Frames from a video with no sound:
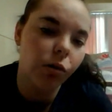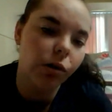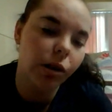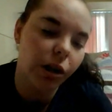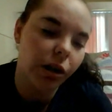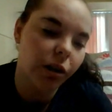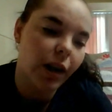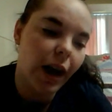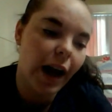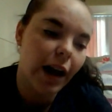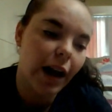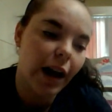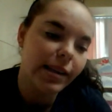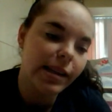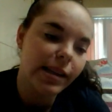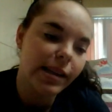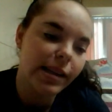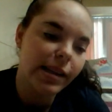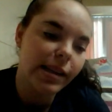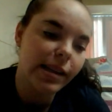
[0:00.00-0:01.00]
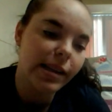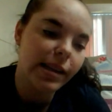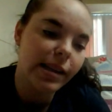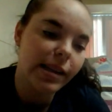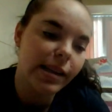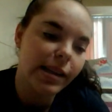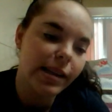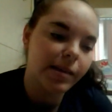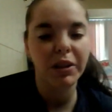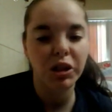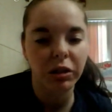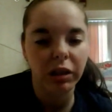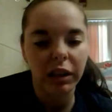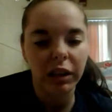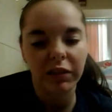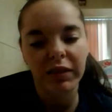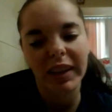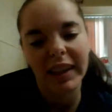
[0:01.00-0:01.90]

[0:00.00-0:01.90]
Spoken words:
own their own houses and stuff,